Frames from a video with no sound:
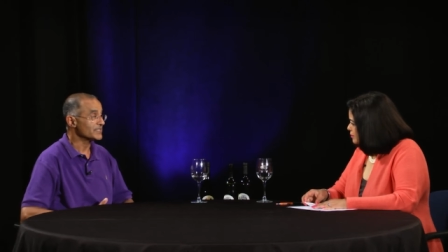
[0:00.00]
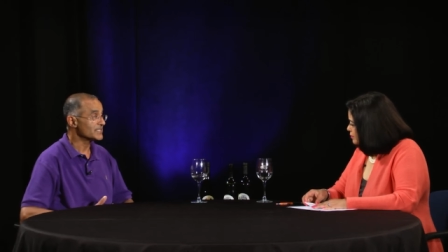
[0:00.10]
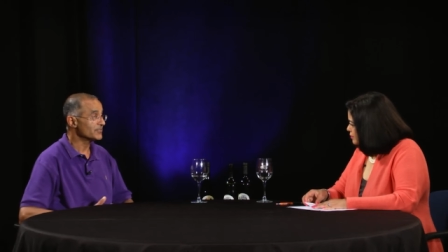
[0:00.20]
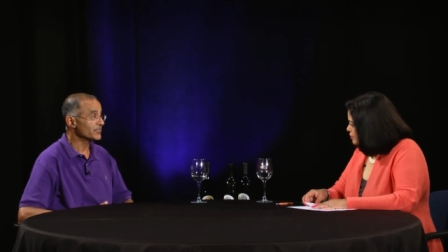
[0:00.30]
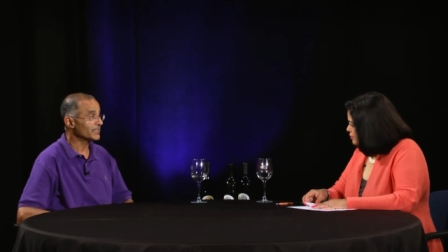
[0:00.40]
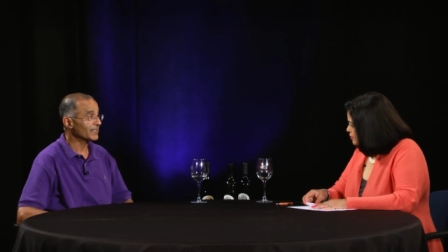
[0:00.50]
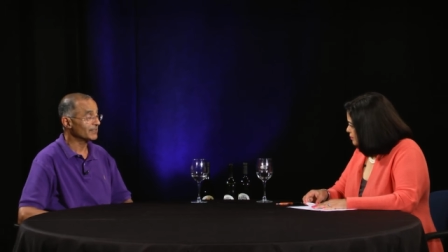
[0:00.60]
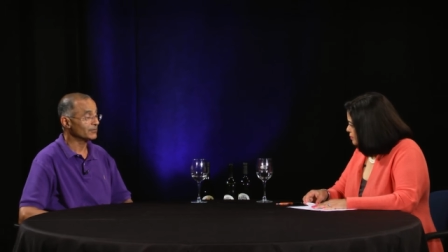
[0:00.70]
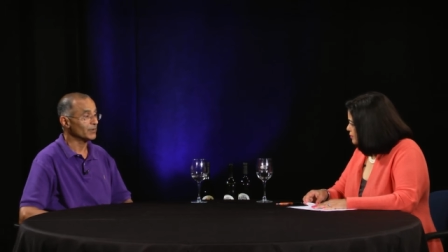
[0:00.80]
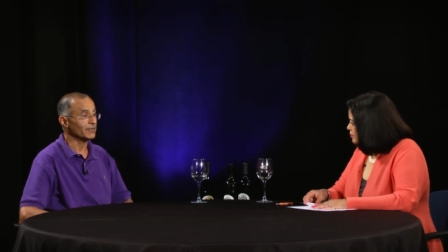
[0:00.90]
have a
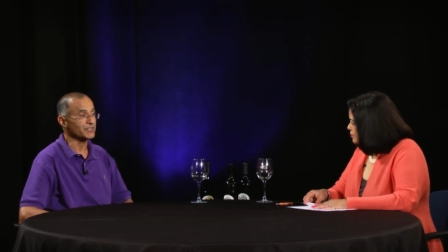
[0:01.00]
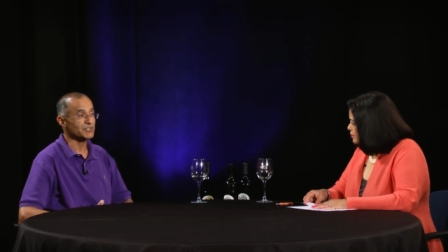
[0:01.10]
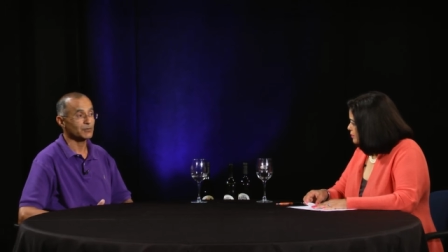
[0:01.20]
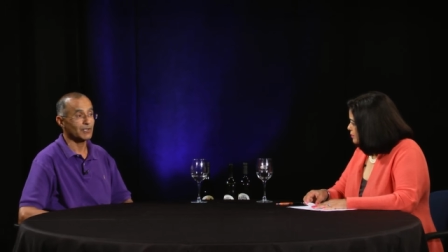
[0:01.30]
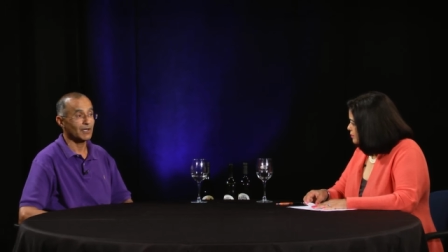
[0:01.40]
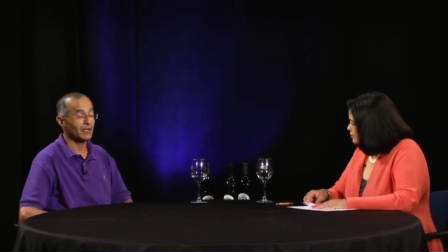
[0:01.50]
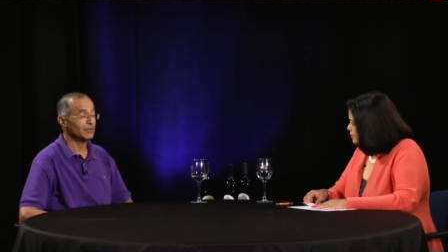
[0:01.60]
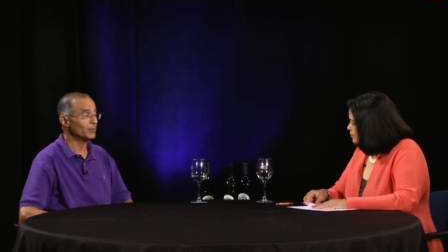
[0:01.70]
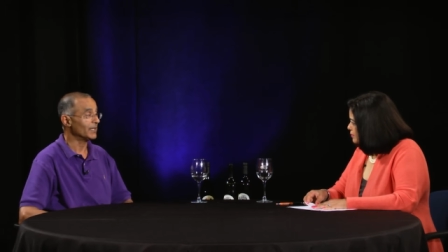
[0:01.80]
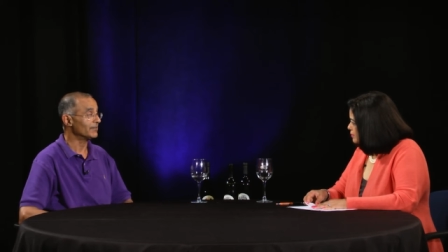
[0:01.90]
Zinfandel. We have a
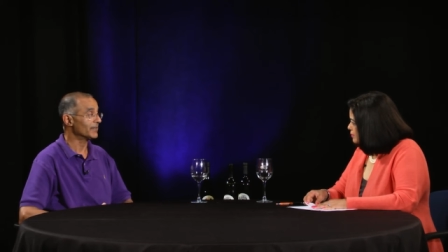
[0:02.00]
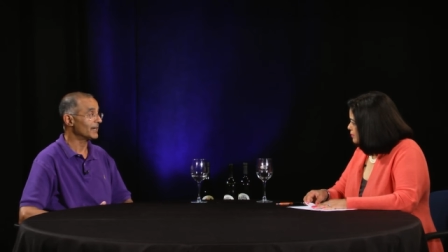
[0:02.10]
Syrah. We have a